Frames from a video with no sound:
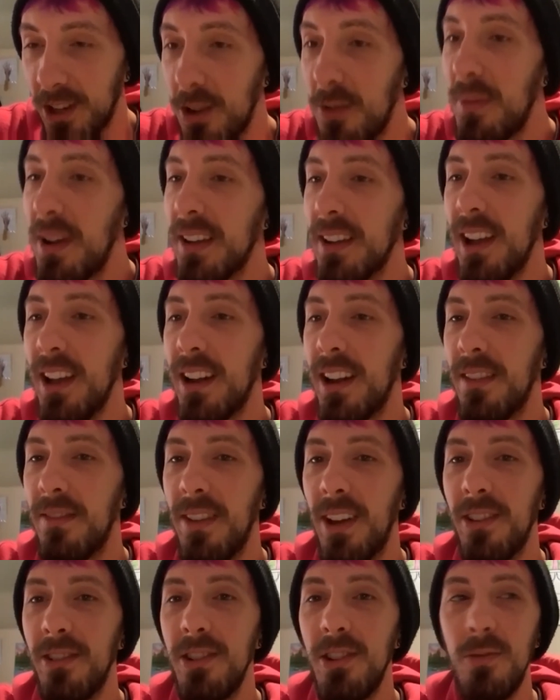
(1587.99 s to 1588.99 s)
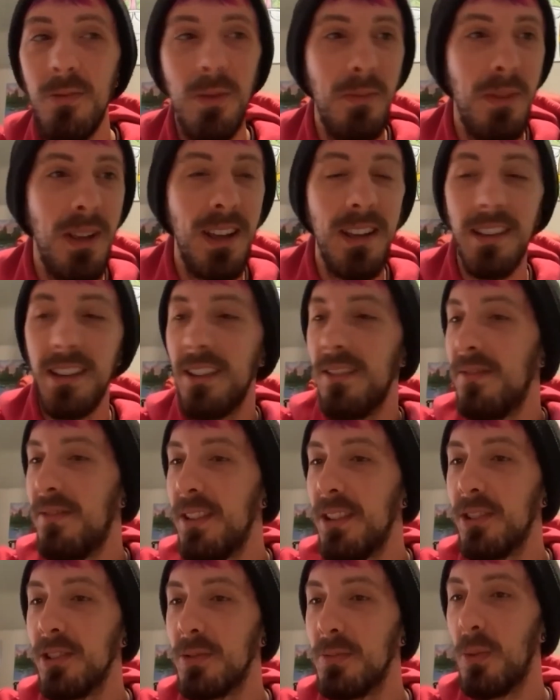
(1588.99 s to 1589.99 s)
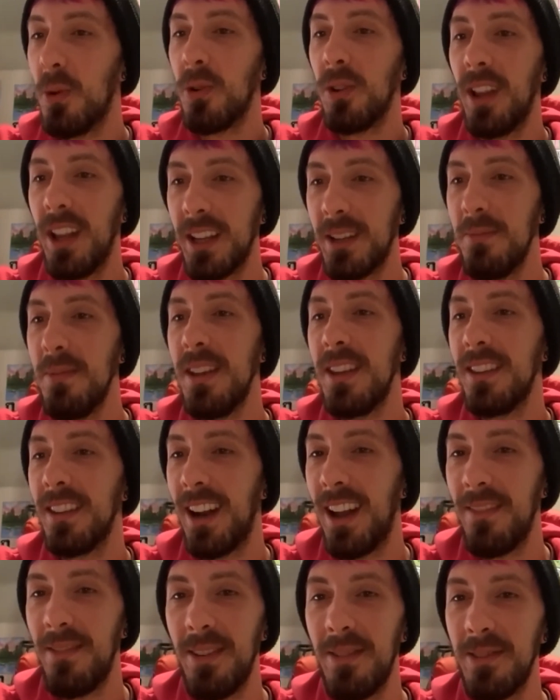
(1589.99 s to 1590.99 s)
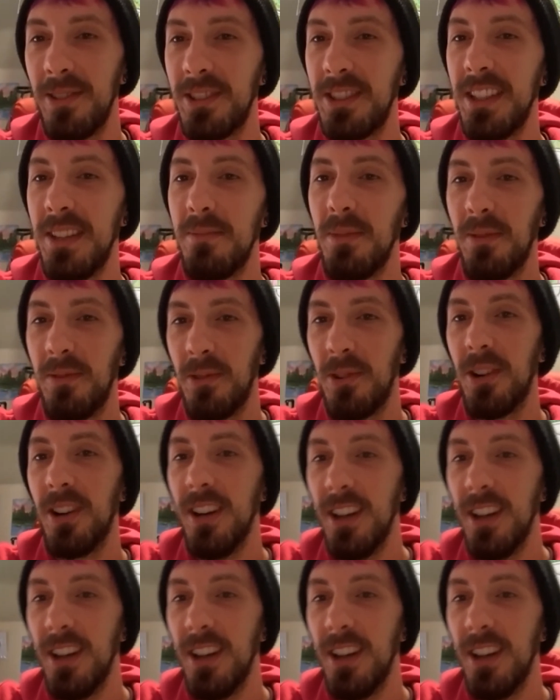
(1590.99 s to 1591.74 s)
oh my God, I found a human being that feels more like me than I've ever seen before.